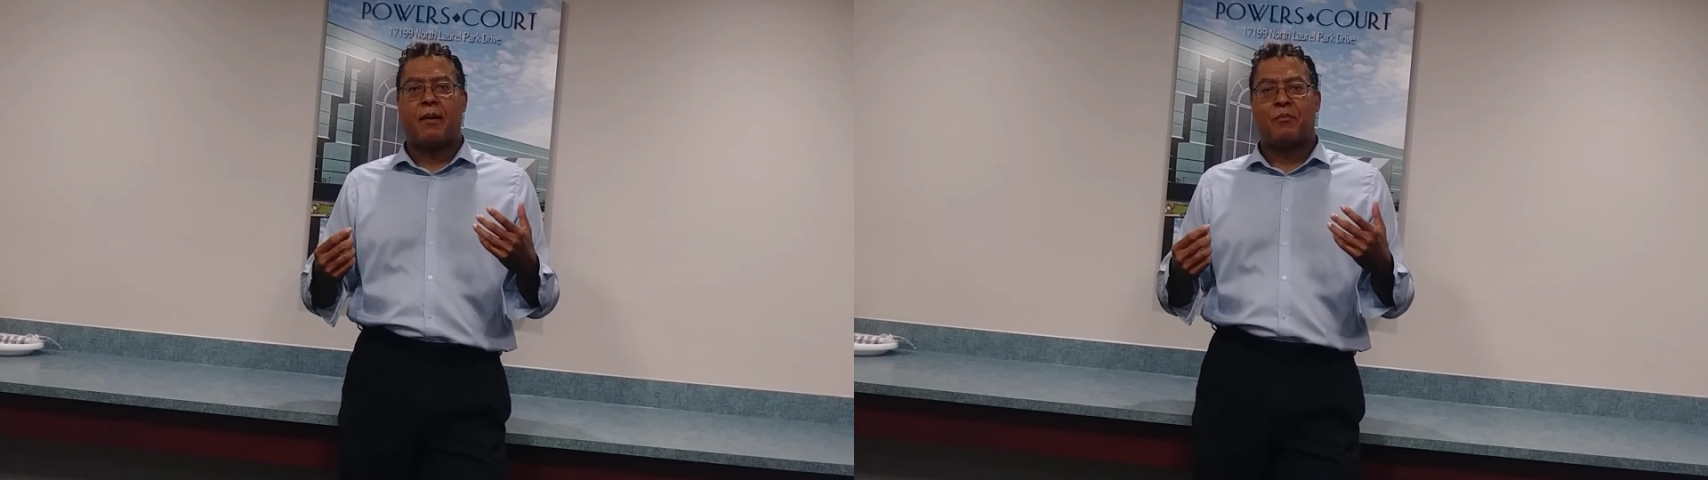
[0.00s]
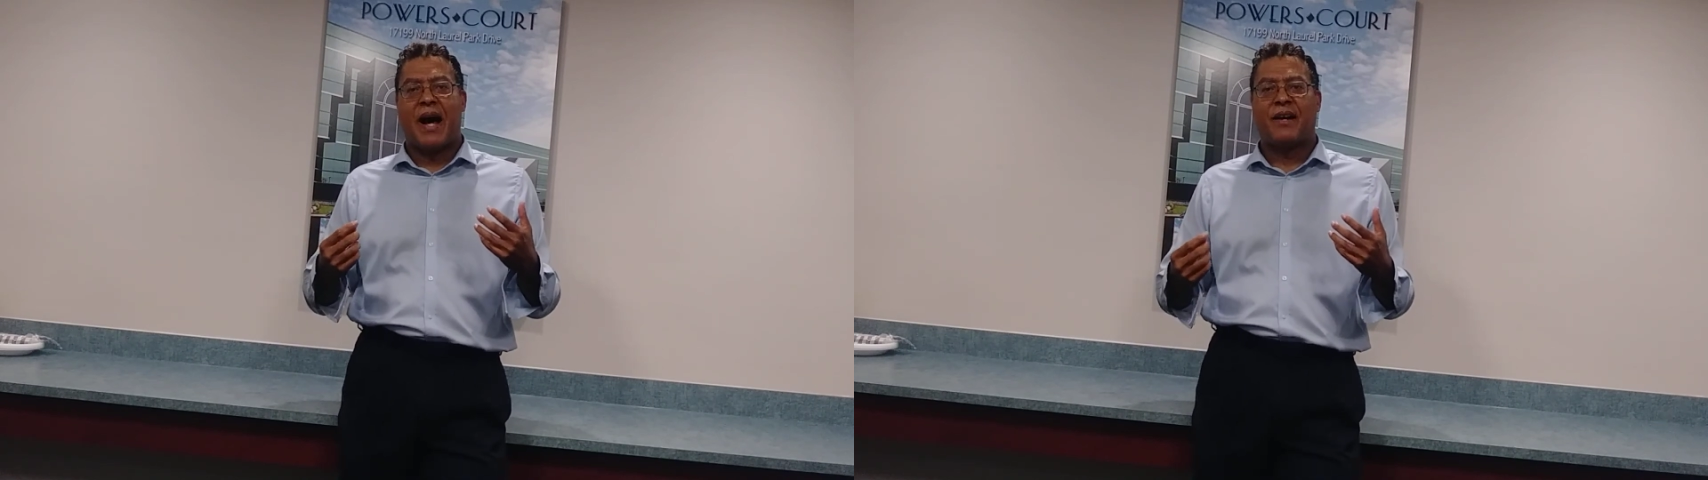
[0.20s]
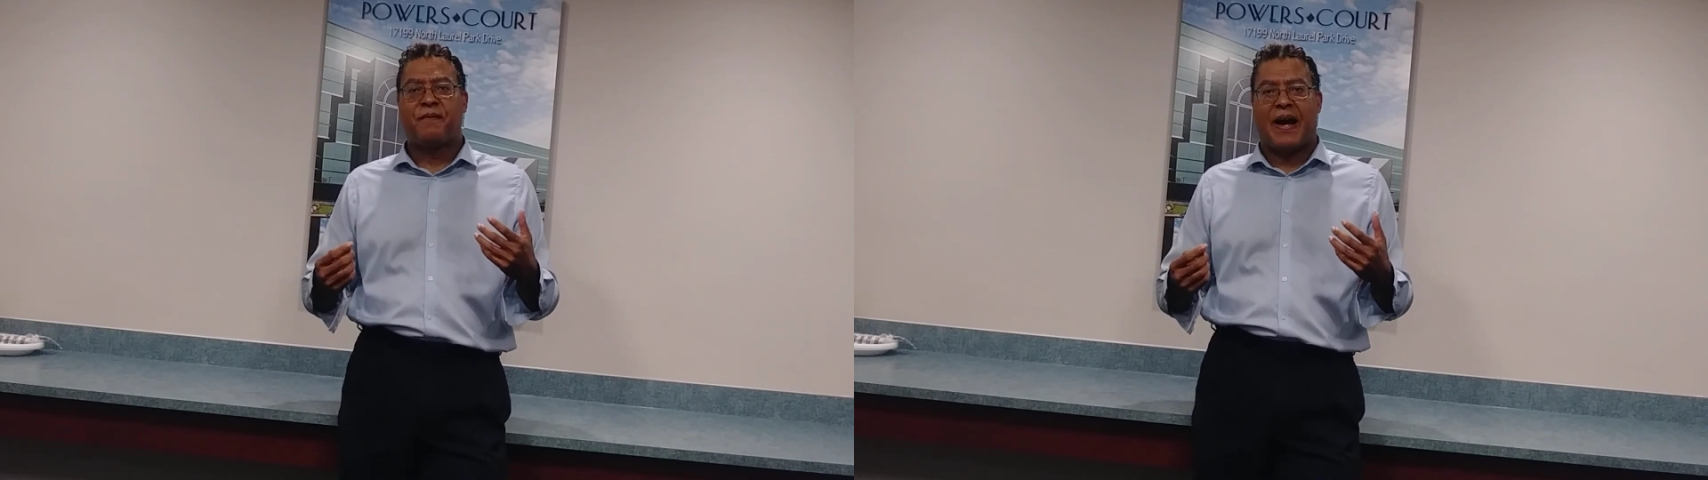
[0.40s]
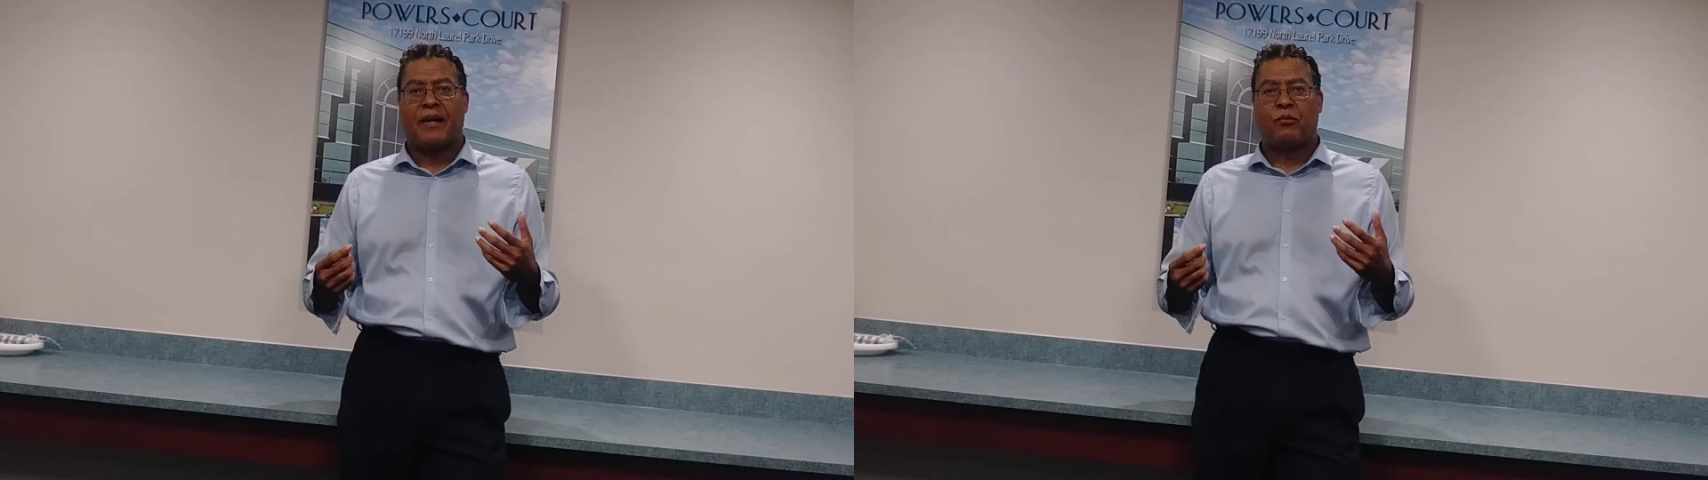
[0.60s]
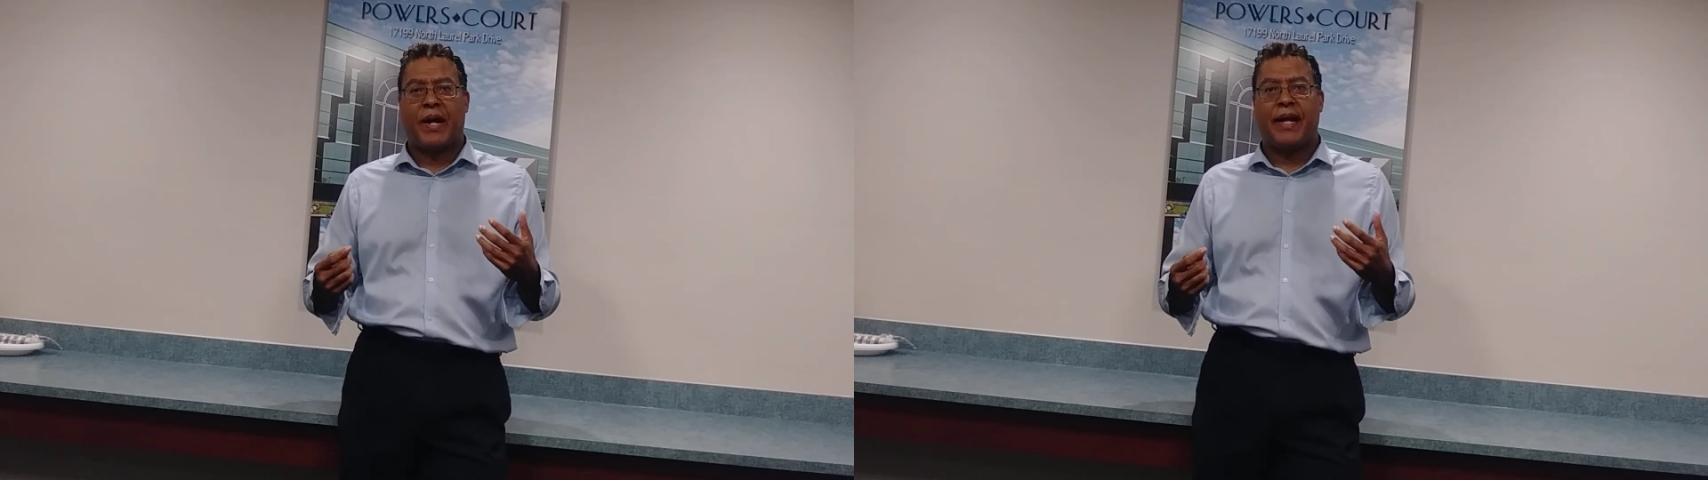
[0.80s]

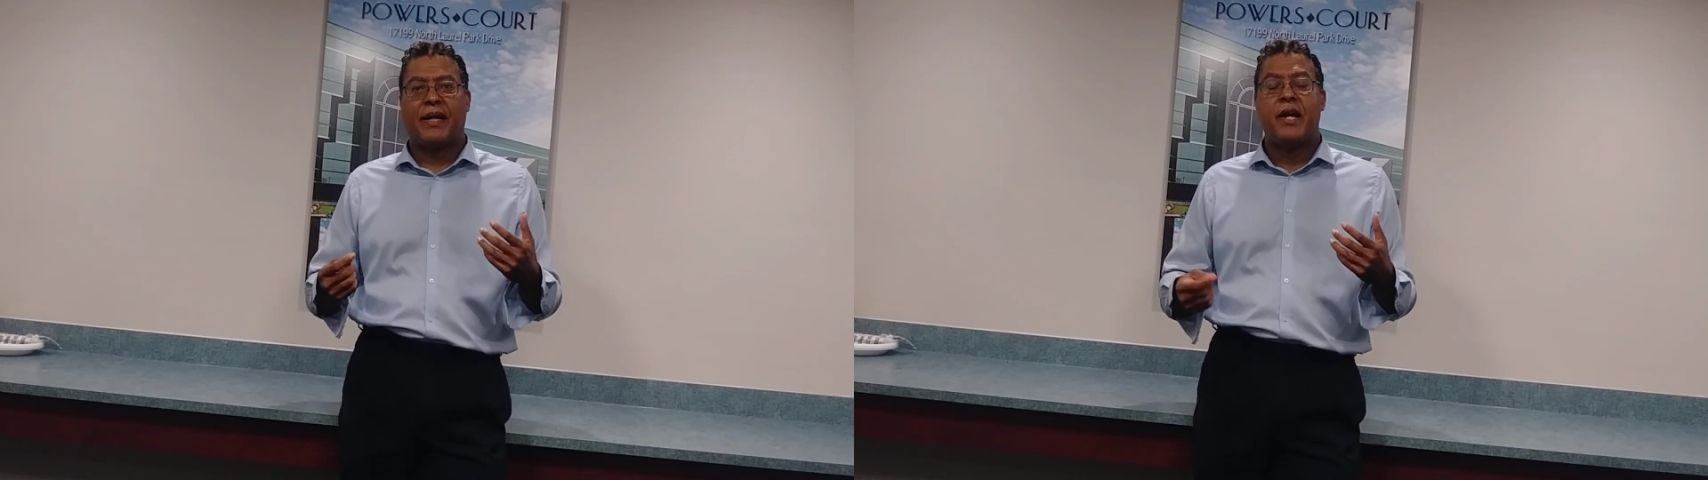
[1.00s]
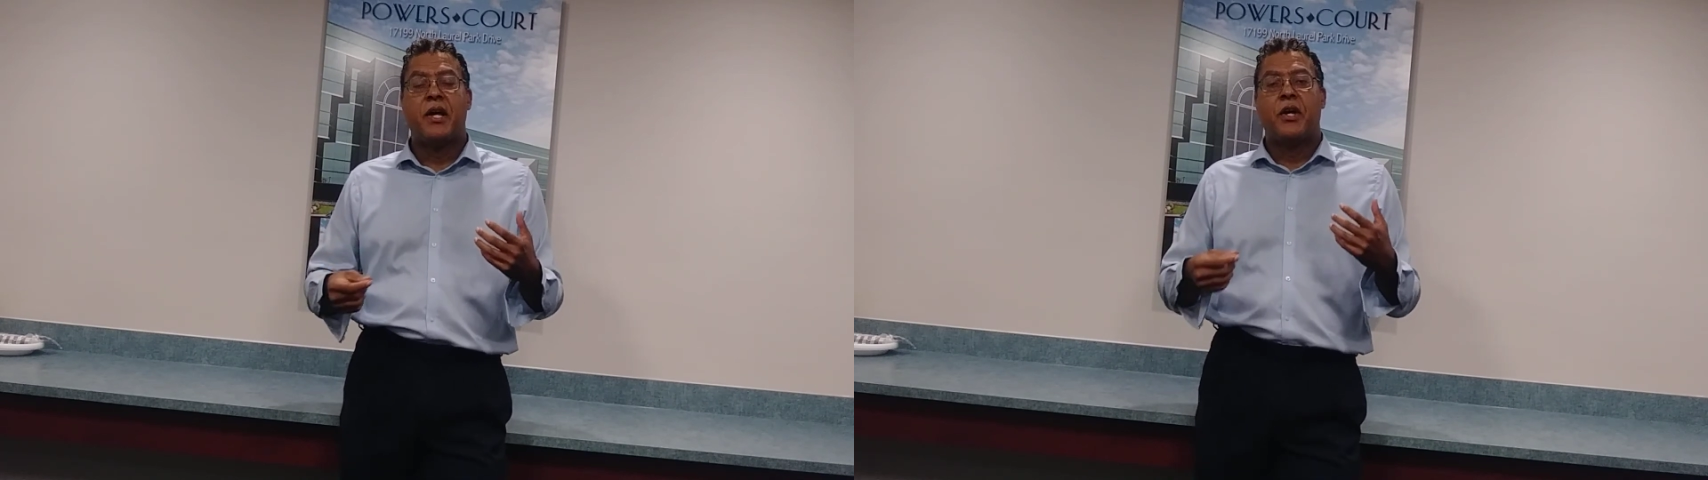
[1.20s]
modified rate,